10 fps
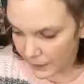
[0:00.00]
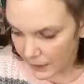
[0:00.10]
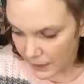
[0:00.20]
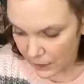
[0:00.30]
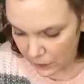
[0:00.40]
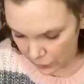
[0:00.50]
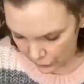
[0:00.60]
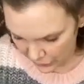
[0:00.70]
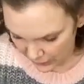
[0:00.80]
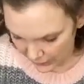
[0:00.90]
Another
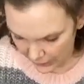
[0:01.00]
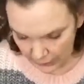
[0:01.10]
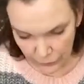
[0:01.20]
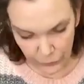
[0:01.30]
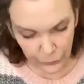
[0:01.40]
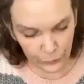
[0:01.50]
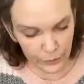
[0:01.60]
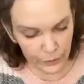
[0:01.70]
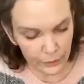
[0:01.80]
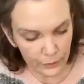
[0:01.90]
glue stick in there soon.